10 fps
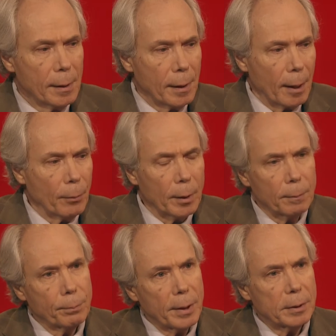I want to
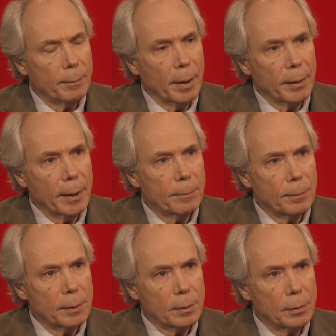press him on that.
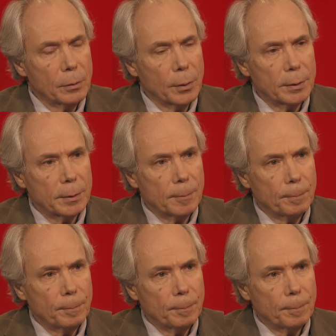It's a good question.